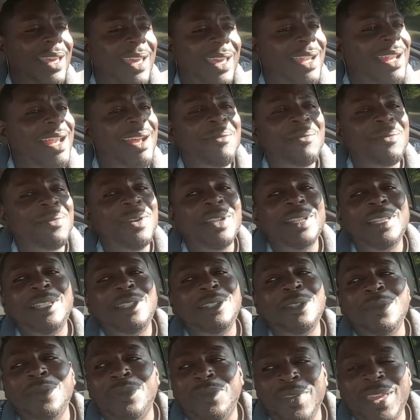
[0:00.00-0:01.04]
And I really
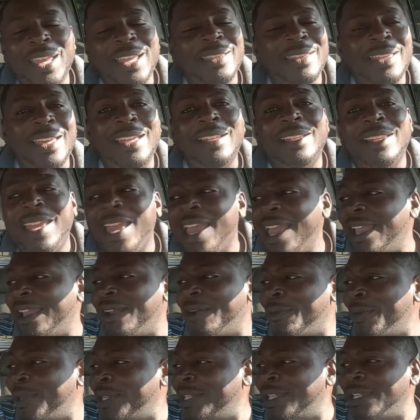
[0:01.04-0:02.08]
do think that,
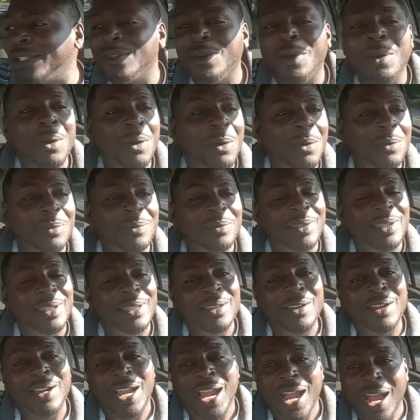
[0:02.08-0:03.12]
hey, we need to hold
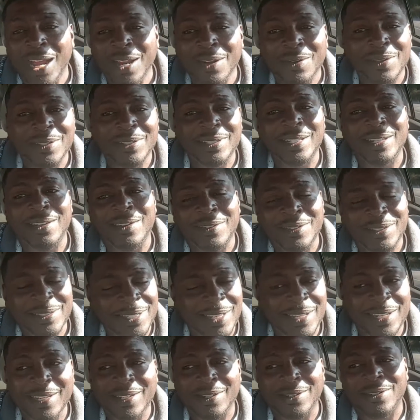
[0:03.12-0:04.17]
our Congress and our
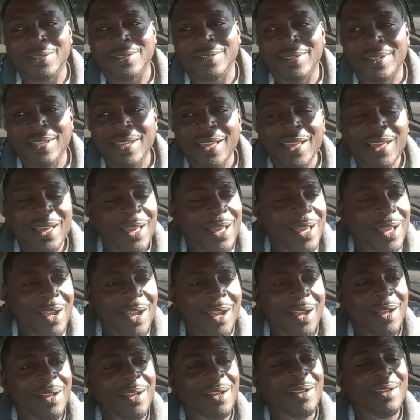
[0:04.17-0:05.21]
senators,
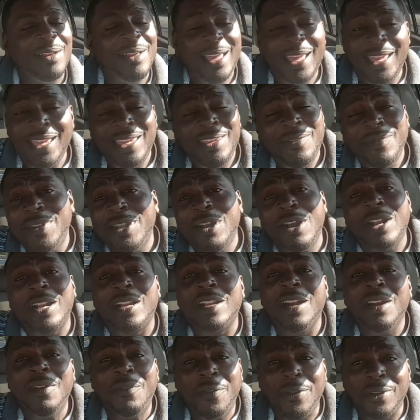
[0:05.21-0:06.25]
even our
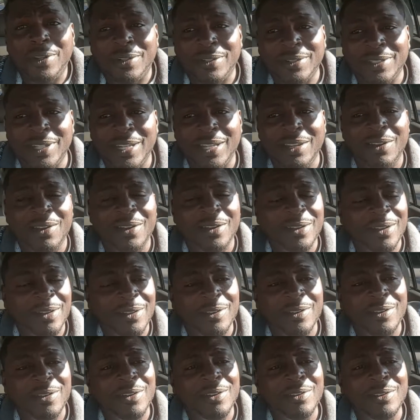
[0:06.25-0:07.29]
governors and
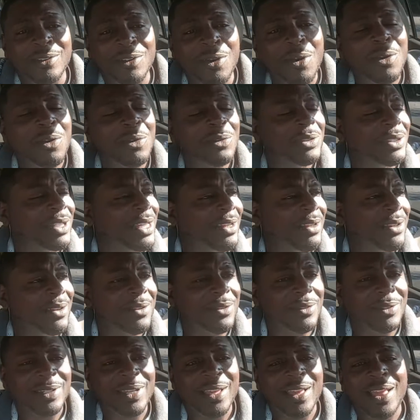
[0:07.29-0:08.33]
our local
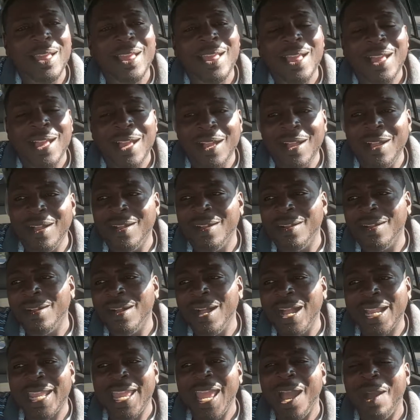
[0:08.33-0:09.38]
senators,
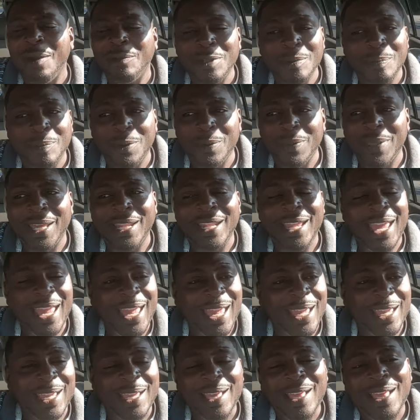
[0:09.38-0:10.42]
accountable that,
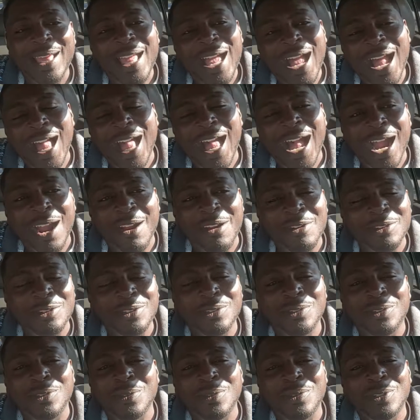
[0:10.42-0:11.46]
hey, I hired
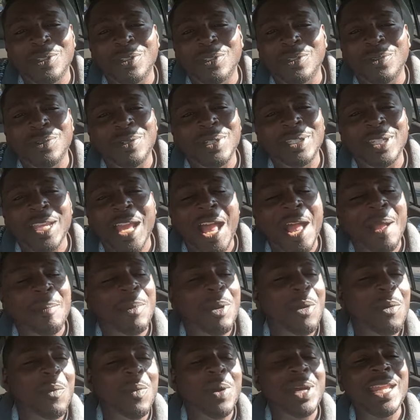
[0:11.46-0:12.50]
you to do a job.
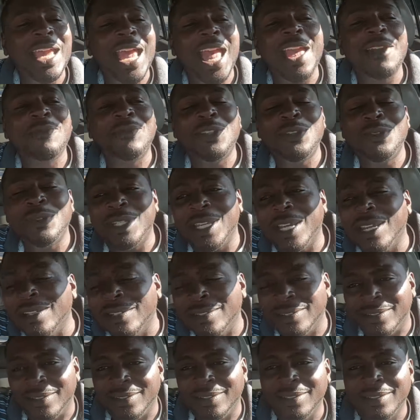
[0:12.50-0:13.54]
What have you
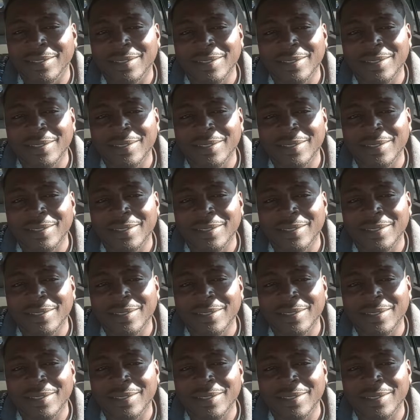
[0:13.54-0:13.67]
done